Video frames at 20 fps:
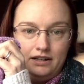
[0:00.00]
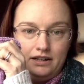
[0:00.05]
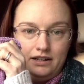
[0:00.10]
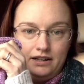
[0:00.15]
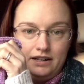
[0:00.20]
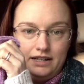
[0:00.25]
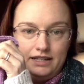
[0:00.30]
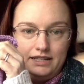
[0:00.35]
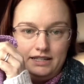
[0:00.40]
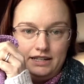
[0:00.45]

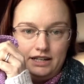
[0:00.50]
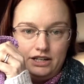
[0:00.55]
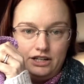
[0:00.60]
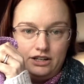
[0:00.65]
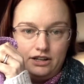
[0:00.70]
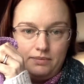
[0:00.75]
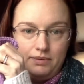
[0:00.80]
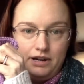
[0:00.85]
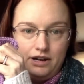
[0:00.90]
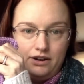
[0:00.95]
a stitch
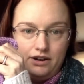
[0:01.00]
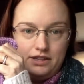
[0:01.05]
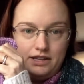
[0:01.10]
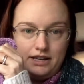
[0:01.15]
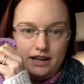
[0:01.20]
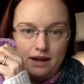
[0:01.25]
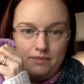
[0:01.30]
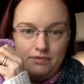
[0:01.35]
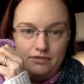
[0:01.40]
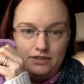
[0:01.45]
up here at the
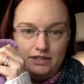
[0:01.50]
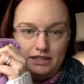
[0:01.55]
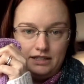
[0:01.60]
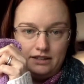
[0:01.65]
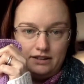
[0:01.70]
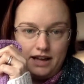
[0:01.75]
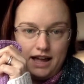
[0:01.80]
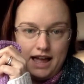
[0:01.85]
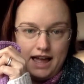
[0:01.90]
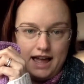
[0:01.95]
top of his little
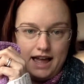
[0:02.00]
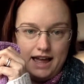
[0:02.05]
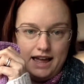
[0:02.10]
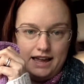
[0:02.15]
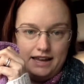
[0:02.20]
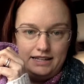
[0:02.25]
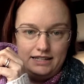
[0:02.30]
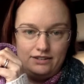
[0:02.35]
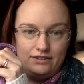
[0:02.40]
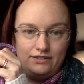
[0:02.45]

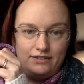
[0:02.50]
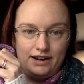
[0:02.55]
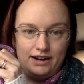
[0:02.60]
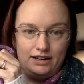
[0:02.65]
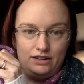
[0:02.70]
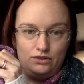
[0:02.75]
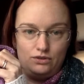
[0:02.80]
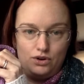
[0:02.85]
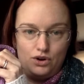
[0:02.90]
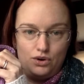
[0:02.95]
head, so I've got a
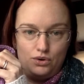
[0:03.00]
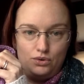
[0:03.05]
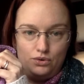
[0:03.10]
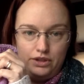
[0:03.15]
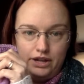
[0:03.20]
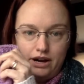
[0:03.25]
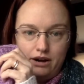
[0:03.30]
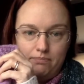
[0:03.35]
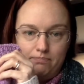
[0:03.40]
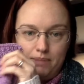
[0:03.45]
little hole
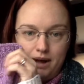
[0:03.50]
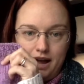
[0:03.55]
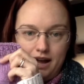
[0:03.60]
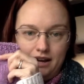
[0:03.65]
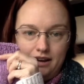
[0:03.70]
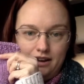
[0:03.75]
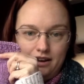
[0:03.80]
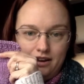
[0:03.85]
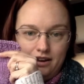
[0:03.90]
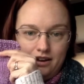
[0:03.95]
there, but
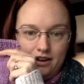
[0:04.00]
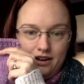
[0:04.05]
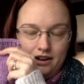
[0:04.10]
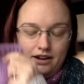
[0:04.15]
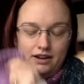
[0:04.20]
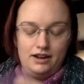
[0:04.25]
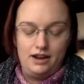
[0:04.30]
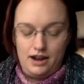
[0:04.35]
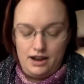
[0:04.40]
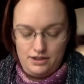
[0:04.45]

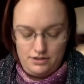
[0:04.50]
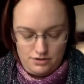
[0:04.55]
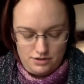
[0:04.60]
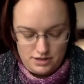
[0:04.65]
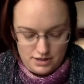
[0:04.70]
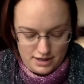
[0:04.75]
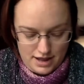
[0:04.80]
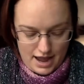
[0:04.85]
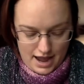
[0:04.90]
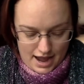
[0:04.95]
other than
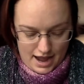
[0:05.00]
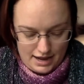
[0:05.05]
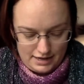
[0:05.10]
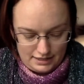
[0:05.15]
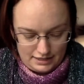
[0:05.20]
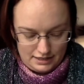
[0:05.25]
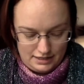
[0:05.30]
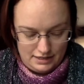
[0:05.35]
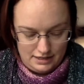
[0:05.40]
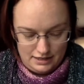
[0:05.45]
that,
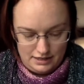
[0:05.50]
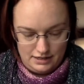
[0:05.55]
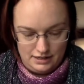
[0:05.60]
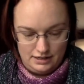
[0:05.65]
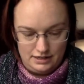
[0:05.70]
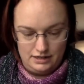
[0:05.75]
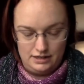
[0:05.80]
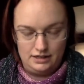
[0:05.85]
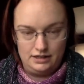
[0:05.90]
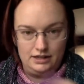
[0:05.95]

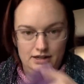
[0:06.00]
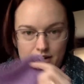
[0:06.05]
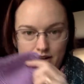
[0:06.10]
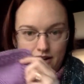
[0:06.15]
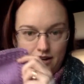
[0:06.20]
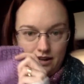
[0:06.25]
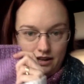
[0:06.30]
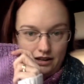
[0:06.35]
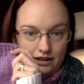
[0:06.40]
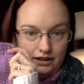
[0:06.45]

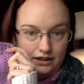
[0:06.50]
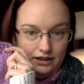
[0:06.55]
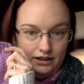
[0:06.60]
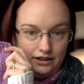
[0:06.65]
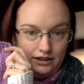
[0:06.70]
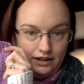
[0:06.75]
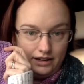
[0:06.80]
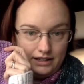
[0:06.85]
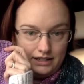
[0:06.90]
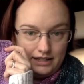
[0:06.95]
you
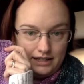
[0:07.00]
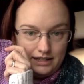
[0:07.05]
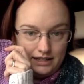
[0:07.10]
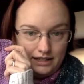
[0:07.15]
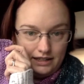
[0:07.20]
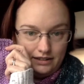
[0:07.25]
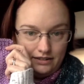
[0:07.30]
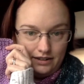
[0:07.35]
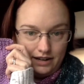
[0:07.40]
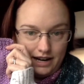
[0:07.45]
can see the
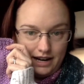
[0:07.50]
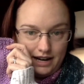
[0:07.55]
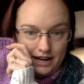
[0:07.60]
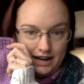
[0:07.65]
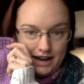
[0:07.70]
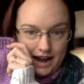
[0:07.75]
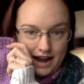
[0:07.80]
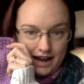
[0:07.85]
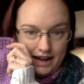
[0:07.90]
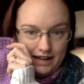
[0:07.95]
little kitty
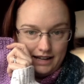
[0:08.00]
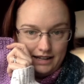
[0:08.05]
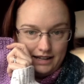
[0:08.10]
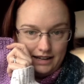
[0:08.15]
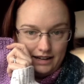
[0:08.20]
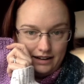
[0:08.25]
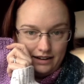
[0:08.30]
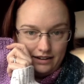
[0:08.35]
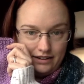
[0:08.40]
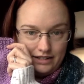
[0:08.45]
cat in
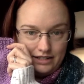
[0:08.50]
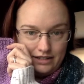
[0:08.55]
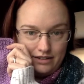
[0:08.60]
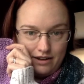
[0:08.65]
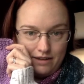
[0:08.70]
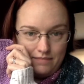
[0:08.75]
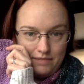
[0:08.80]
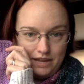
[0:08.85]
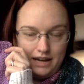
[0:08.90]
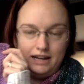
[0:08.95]
there. So I'm
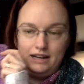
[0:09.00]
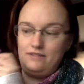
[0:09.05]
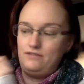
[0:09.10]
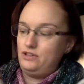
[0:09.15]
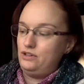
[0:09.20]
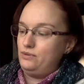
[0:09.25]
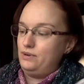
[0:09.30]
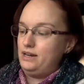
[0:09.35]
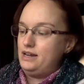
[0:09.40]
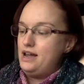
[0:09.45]
thinking of
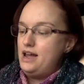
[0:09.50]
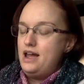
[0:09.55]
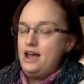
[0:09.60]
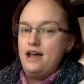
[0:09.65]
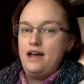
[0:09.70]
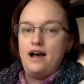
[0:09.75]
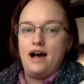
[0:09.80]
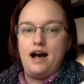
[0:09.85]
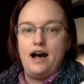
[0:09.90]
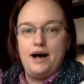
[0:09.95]
doing,
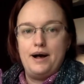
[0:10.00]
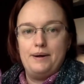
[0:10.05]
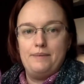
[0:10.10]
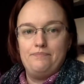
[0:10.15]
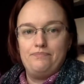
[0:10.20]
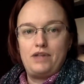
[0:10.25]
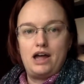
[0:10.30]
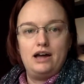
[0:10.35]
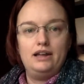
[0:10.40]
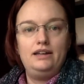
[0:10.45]

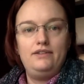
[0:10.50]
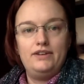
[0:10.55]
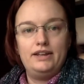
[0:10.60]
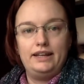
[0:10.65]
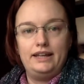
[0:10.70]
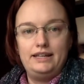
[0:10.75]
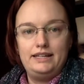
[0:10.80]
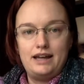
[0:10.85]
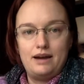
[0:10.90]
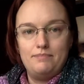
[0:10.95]
I'll leave a
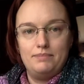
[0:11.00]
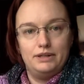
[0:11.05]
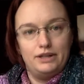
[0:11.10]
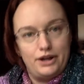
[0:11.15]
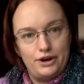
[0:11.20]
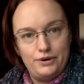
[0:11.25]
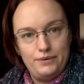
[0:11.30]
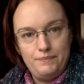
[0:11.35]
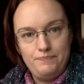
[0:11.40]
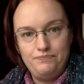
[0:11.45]
link down
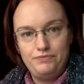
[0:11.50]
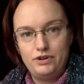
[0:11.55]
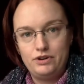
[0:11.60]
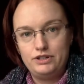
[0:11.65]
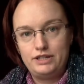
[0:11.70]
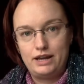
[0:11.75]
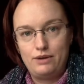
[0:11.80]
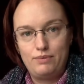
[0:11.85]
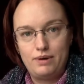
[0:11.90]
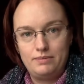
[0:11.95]
below. There's
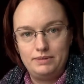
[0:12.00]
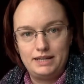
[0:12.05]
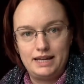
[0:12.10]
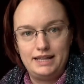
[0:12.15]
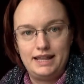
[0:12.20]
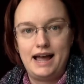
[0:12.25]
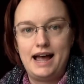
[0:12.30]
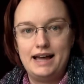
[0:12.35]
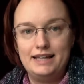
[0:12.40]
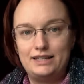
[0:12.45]
a website that
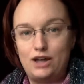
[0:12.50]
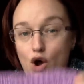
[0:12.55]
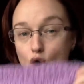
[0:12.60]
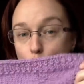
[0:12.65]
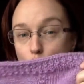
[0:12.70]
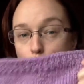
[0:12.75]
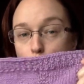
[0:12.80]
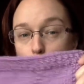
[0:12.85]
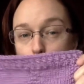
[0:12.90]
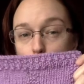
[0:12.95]
has a
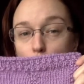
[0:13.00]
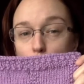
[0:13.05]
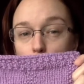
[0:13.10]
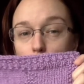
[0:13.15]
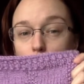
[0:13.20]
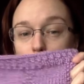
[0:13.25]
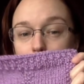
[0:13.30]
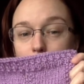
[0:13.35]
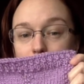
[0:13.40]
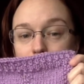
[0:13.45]
whole
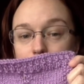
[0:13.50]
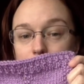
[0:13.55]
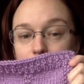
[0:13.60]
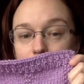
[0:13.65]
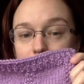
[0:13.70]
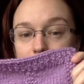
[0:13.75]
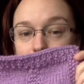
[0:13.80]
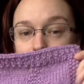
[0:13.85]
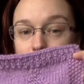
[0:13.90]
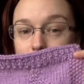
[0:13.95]
bunch of
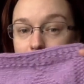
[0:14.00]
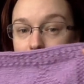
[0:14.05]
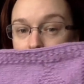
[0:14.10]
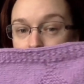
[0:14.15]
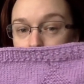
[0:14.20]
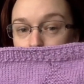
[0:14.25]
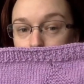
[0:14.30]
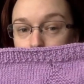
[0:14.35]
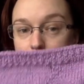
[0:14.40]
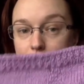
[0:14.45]
these little
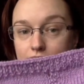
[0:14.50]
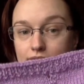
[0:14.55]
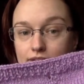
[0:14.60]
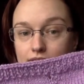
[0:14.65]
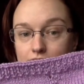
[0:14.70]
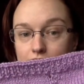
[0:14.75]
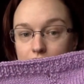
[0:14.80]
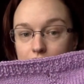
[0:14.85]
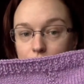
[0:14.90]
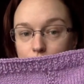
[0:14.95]
animal
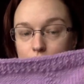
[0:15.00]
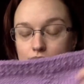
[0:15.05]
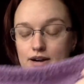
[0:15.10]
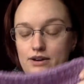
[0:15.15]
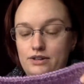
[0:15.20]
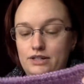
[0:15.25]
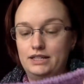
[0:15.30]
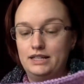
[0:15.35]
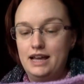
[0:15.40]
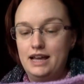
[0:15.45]
Afghan
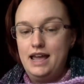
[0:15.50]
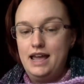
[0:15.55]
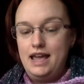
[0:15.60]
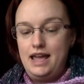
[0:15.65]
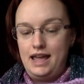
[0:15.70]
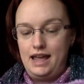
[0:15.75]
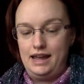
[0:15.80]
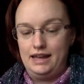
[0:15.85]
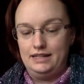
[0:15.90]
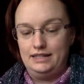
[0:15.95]
squares.
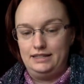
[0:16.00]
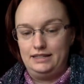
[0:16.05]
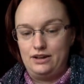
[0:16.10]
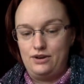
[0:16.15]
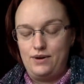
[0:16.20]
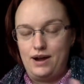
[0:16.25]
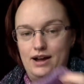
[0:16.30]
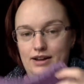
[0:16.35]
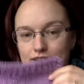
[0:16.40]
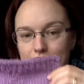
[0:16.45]
And so
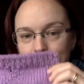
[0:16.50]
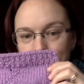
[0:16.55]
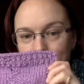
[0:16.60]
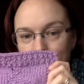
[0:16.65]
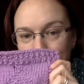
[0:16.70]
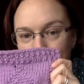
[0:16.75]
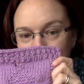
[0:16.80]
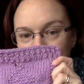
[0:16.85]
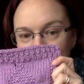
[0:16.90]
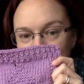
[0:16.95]
I'll leave a
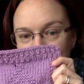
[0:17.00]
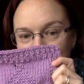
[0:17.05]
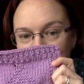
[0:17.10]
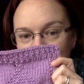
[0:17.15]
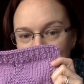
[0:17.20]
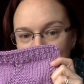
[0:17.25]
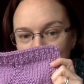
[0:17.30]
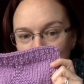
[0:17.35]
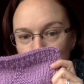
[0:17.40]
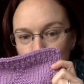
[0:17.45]
link in
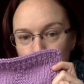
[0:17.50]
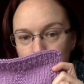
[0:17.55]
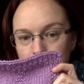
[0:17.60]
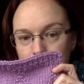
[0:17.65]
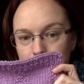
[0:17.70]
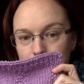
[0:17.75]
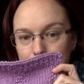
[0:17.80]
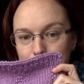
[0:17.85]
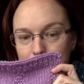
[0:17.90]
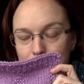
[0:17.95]
case you wanted
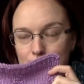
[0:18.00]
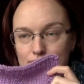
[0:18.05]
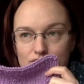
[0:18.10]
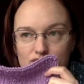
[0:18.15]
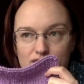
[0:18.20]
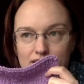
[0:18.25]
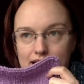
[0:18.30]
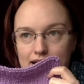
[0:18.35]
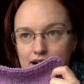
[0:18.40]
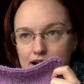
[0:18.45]
to make one. There's
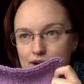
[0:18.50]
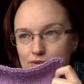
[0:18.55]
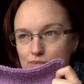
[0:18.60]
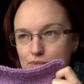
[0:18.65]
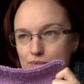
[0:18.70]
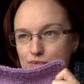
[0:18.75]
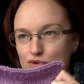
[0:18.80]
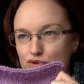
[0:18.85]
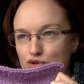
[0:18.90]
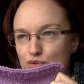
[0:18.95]
like, I remember
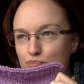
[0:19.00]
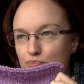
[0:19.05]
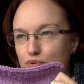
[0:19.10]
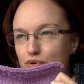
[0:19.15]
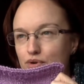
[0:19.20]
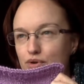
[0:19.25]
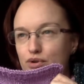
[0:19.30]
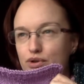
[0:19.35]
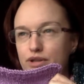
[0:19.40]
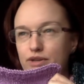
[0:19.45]
there was a
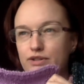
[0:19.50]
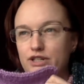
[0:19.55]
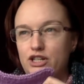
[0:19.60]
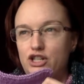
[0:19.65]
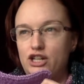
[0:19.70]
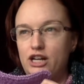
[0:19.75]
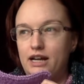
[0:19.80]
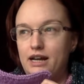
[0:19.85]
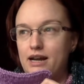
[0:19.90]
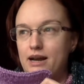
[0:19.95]
bull, there was a
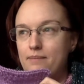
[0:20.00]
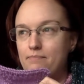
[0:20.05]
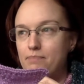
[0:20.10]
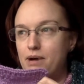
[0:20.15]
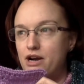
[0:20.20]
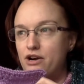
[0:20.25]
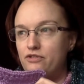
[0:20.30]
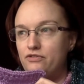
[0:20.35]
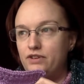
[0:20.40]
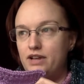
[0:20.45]
chicken, a
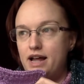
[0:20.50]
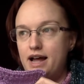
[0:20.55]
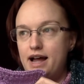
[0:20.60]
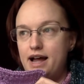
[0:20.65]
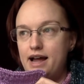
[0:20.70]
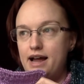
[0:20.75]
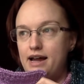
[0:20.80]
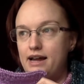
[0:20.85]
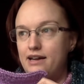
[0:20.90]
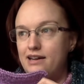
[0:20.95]

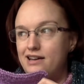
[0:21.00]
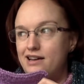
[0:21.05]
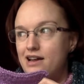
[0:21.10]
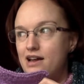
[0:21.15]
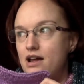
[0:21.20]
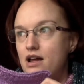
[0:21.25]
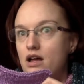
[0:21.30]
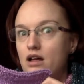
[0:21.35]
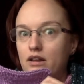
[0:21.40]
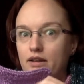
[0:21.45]
butterfly,
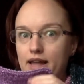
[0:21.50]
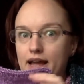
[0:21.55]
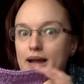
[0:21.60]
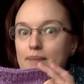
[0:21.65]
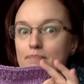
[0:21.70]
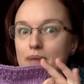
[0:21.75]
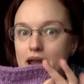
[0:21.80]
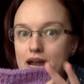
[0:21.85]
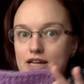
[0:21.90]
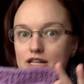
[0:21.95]
like
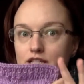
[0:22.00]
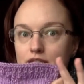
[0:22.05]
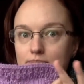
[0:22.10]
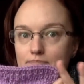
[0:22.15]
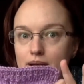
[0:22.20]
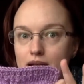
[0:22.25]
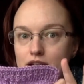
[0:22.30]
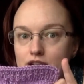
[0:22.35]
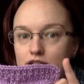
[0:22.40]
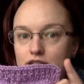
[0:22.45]
pages and
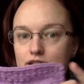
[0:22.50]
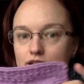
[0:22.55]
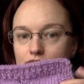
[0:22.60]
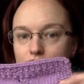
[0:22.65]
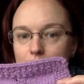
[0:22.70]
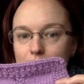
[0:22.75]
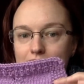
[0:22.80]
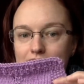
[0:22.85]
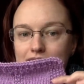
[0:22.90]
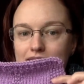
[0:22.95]
pages of them.
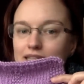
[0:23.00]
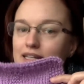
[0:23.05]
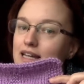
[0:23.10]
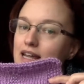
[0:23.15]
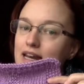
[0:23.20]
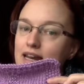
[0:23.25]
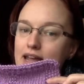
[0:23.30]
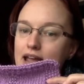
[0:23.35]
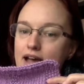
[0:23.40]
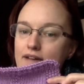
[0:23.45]
I did the
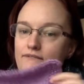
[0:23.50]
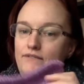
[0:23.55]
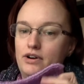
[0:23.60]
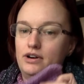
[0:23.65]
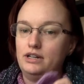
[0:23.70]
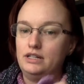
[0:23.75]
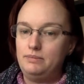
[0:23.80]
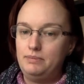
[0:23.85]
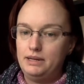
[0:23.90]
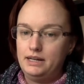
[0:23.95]
kitty cat
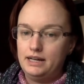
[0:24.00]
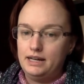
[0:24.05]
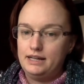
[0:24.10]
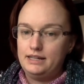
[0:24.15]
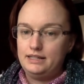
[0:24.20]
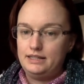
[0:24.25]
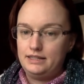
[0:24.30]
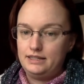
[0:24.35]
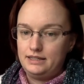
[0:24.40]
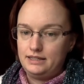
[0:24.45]
first
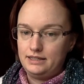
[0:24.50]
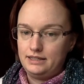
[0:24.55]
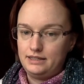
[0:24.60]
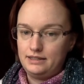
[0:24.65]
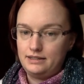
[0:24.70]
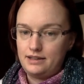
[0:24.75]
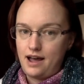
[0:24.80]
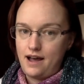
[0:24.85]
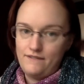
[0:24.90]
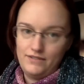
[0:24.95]
because
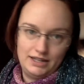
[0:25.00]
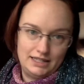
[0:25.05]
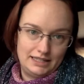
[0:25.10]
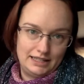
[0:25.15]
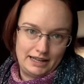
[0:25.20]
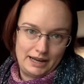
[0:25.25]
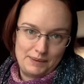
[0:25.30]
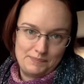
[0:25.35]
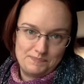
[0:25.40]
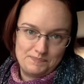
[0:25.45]

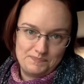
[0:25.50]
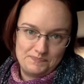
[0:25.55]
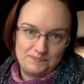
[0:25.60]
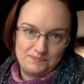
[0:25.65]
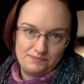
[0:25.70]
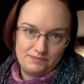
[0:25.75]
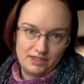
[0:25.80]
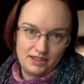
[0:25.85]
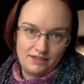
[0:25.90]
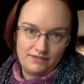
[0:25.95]
obviously
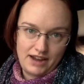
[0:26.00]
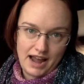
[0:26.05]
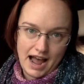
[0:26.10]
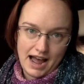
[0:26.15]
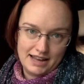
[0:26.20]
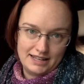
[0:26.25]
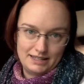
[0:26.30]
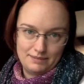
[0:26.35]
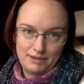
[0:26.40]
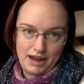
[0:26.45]
love
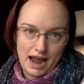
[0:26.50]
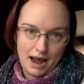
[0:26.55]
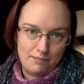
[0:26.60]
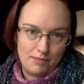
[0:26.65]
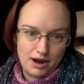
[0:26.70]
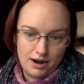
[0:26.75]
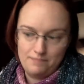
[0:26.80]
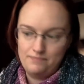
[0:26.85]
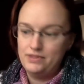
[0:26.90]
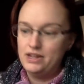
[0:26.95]
cats, cat mom.